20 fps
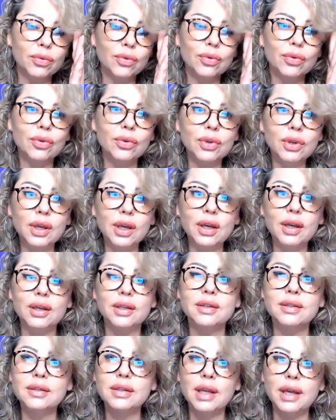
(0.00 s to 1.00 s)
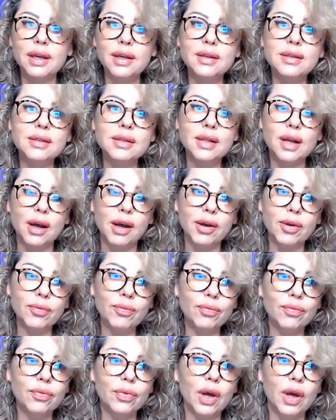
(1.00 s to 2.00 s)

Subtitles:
okay? It takes time.